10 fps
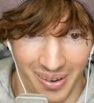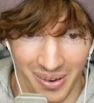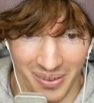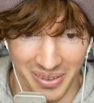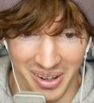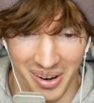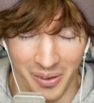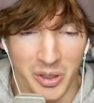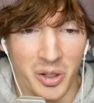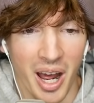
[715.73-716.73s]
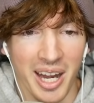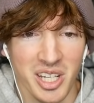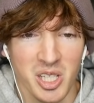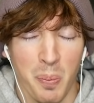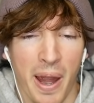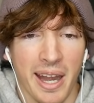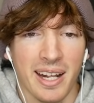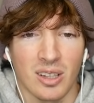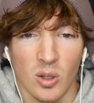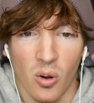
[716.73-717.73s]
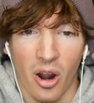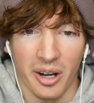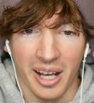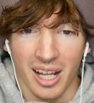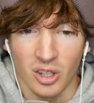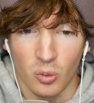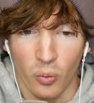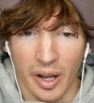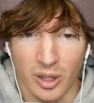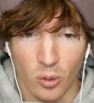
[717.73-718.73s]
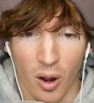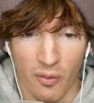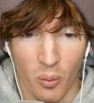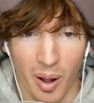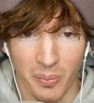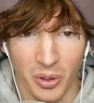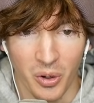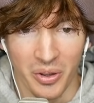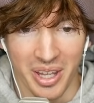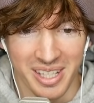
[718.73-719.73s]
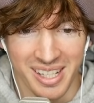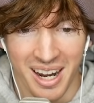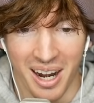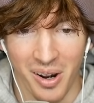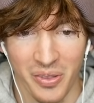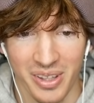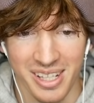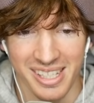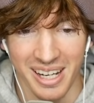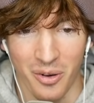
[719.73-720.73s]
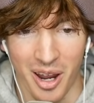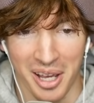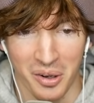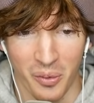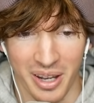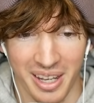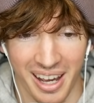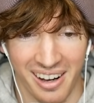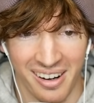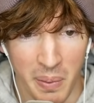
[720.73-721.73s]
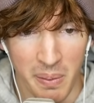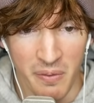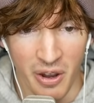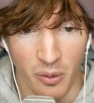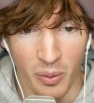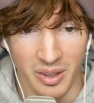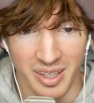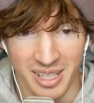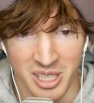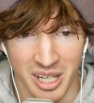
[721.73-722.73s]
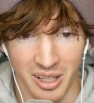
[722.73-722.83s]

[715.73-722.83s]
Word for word: oh no. Dude, I just panicked too hard. I get way too overwhelmed doing this. I don't think there's any way I can win now. Maybe if I win this,